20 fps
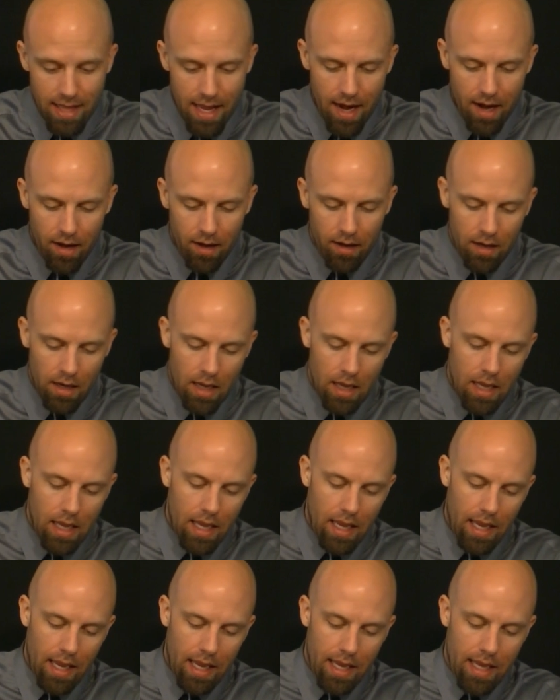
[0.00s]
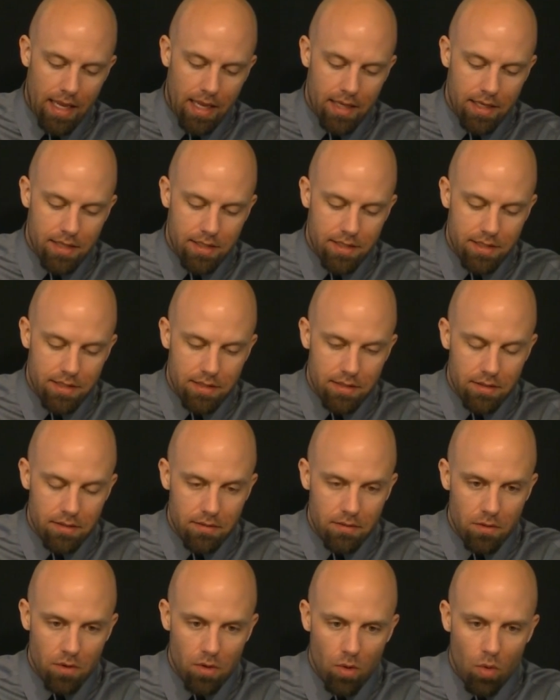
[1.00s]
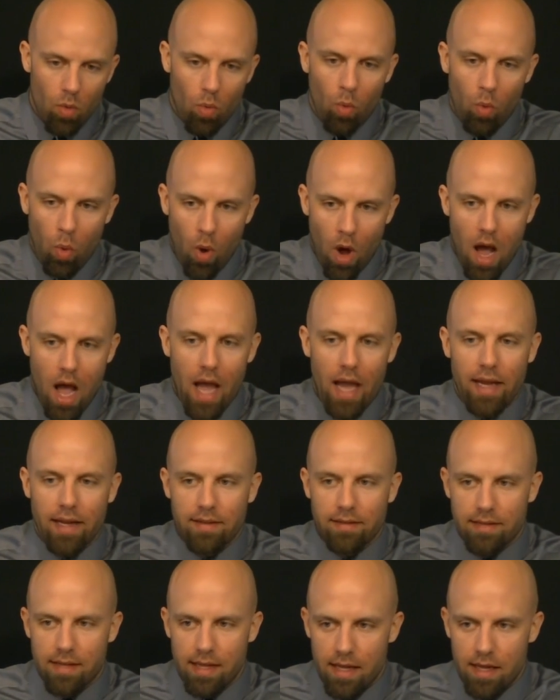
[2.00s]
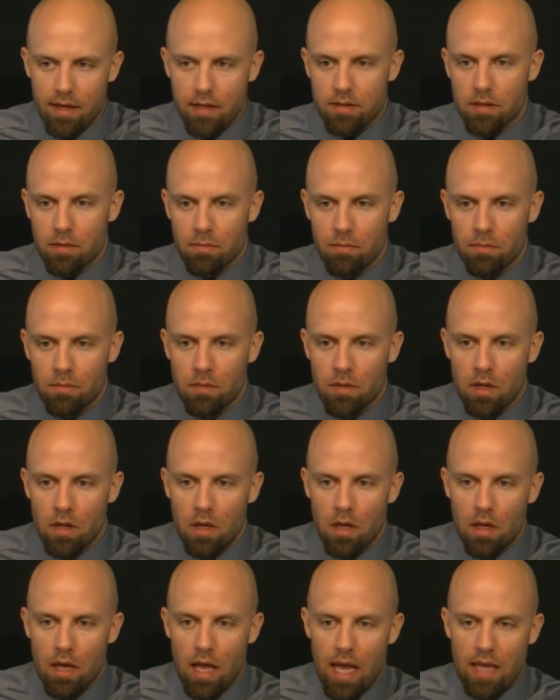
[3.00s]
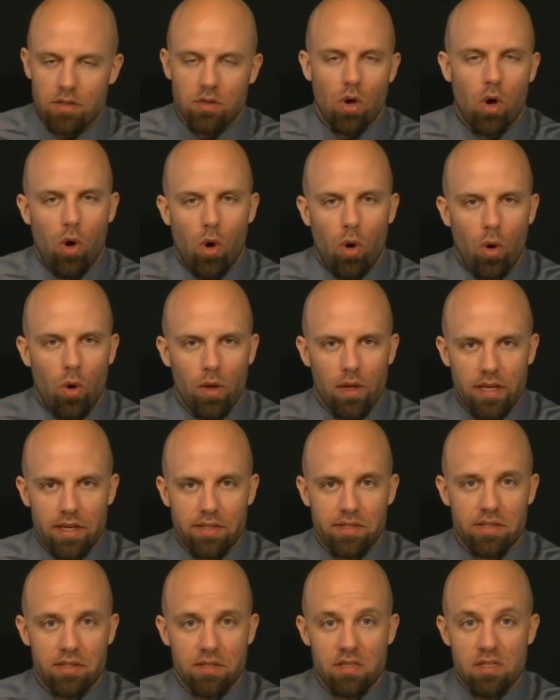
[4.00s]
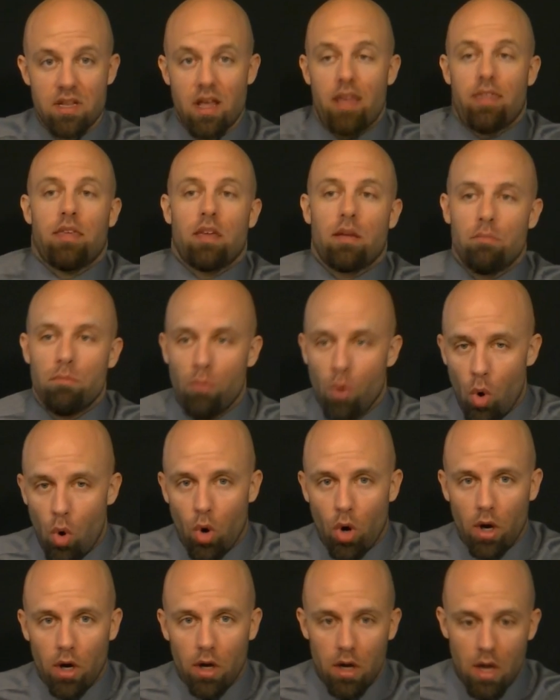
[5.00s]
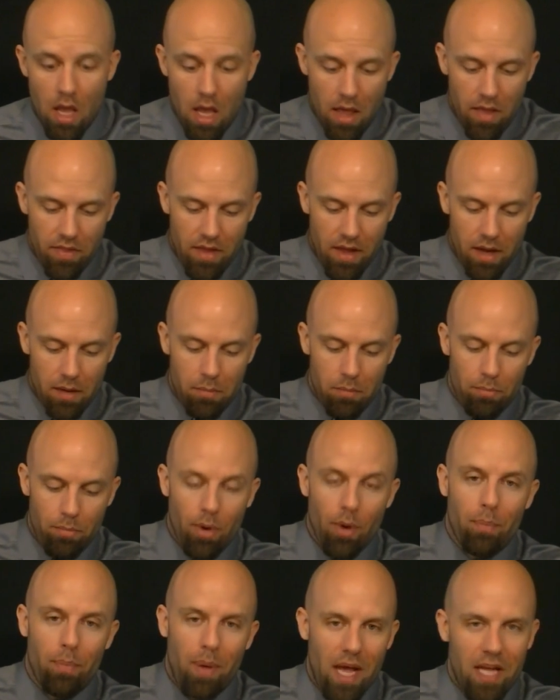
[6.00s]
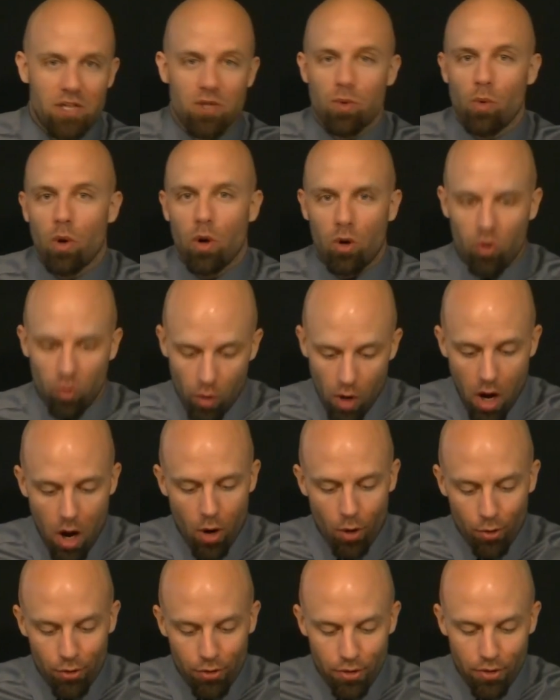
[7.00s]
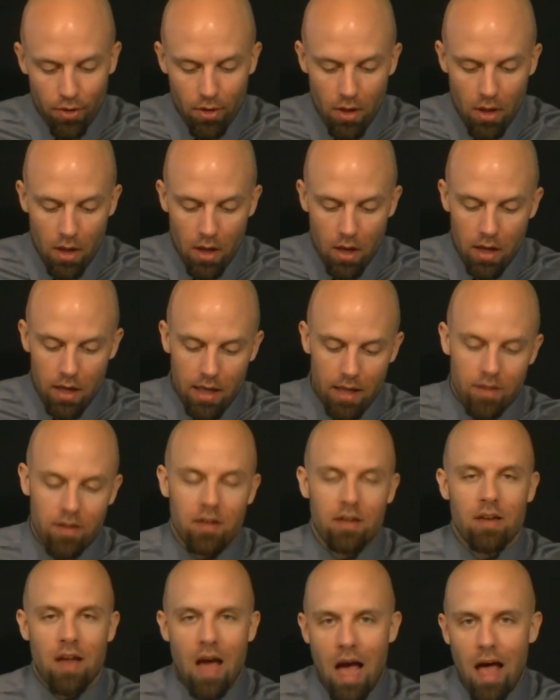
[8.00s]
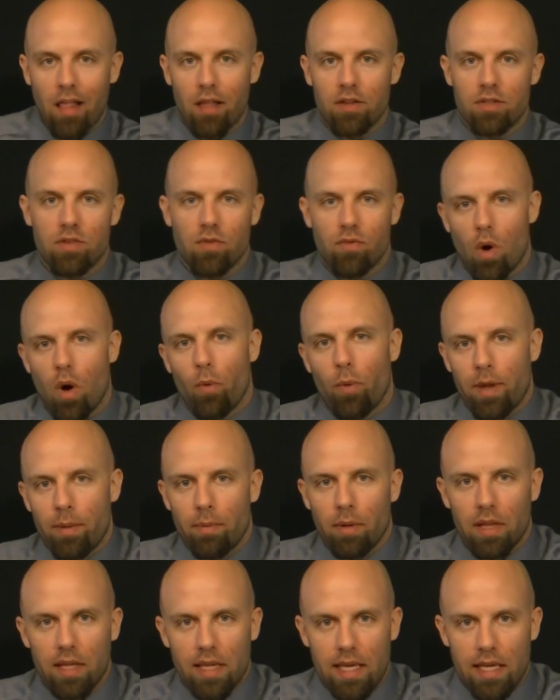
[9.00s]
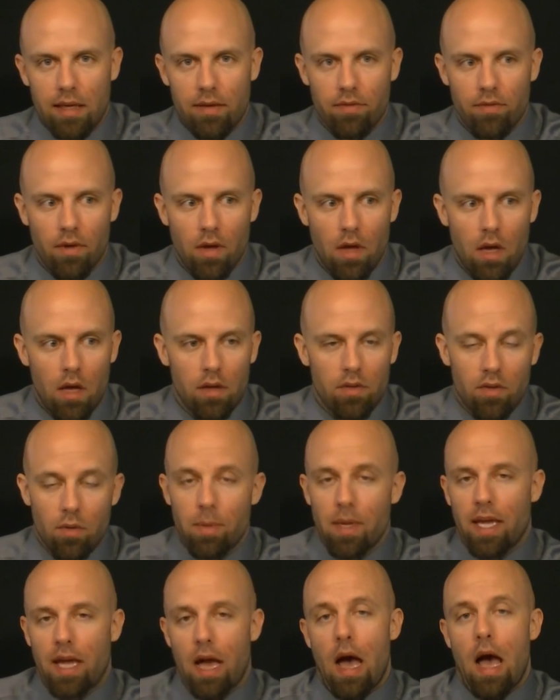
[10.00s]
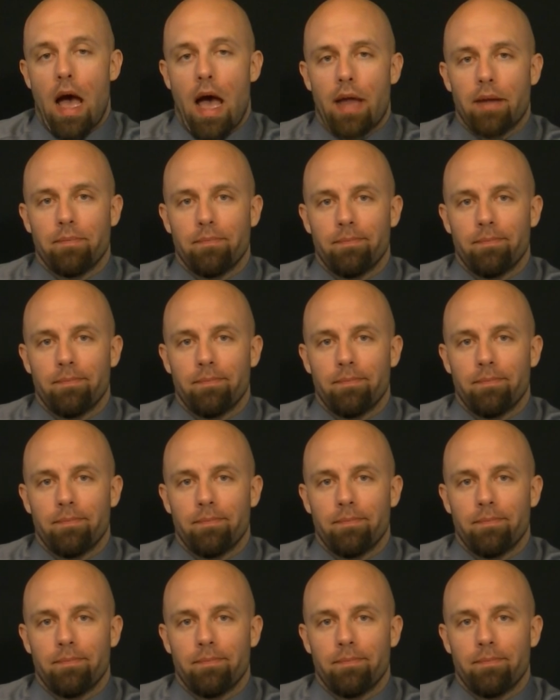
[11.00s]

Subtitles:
there is why deism as a whole is nothing more than perpetual growth in the knowledge of what we believe to be God.